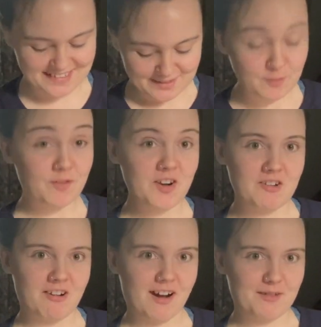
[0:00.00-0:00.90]
fun
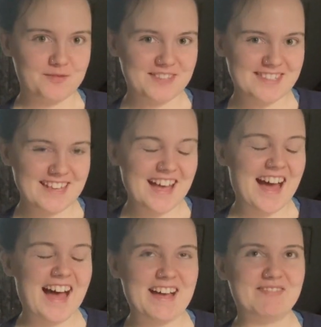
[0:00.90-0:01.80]
crafts,
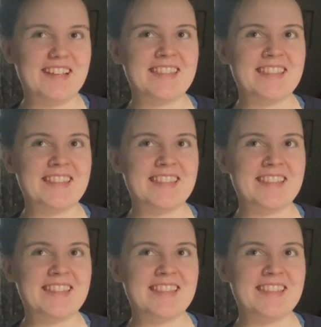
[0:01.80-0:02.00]
and